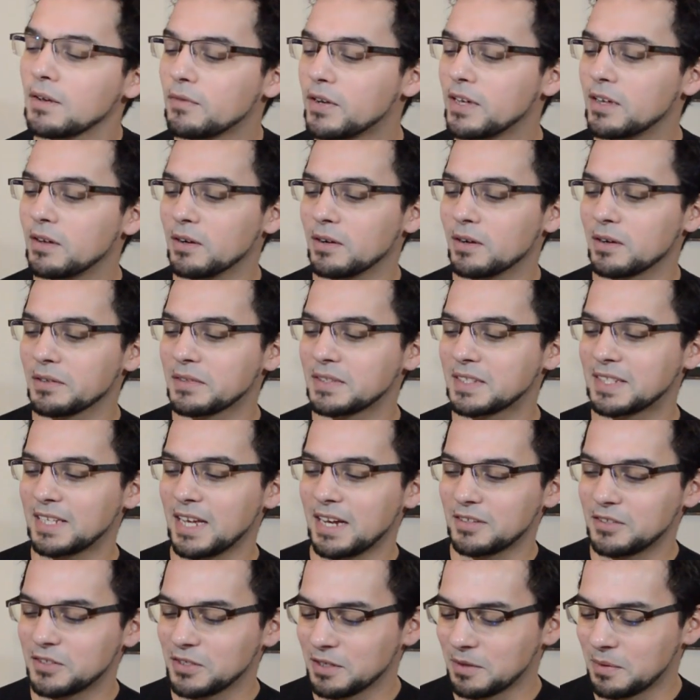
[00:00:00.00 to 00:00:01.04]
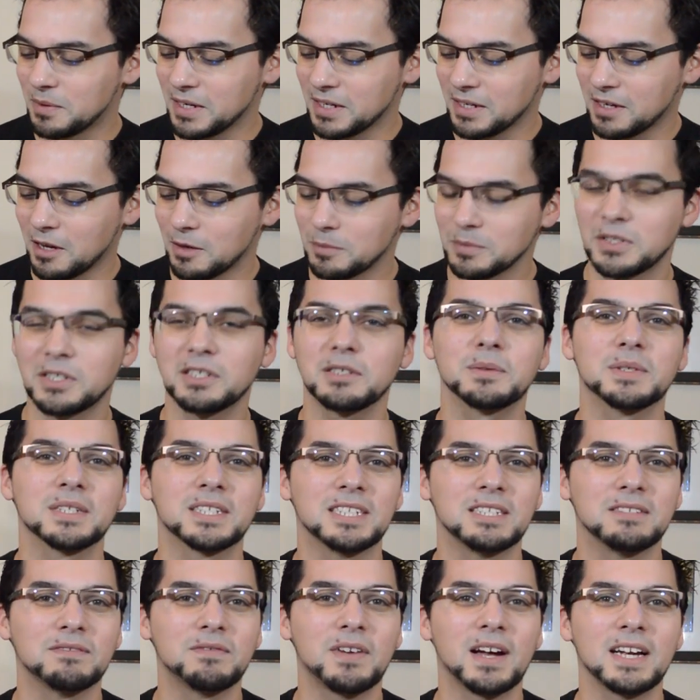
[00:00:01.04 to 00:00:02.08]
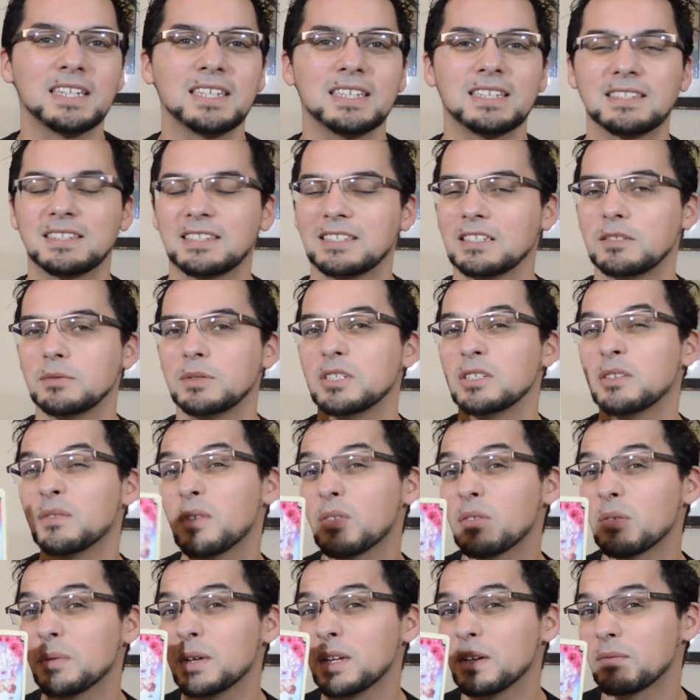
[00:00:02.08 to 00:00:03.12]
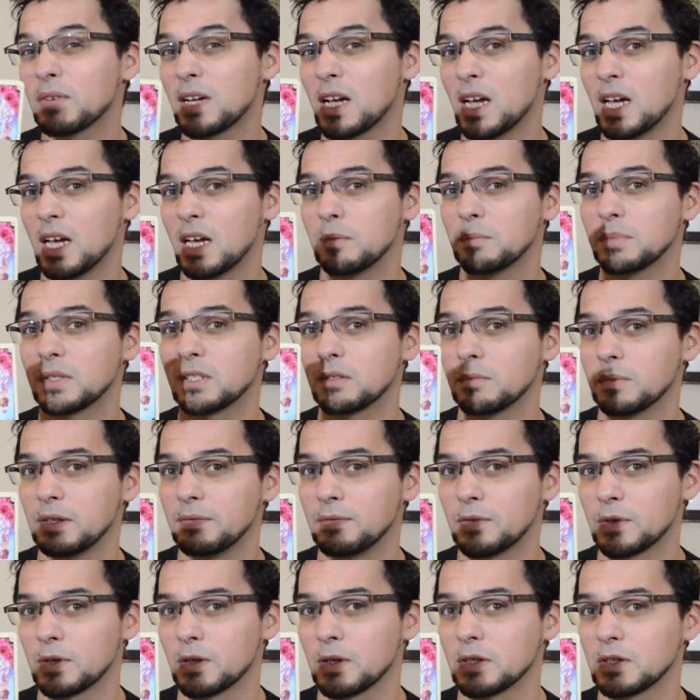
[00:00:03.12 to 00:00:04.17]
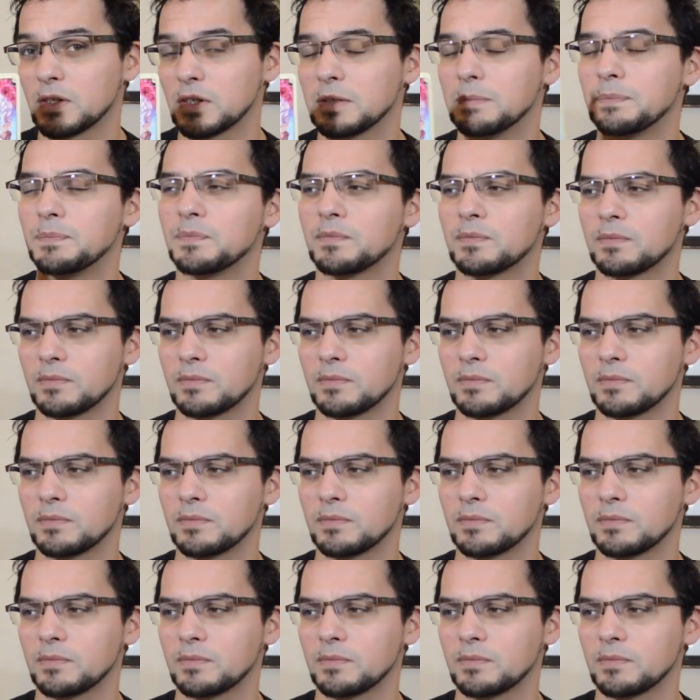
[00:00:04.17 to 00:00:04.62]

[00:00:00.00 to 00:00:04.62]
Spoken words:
Earth sector, when it comes to your work and finances, we do have the Three of Cups reversed.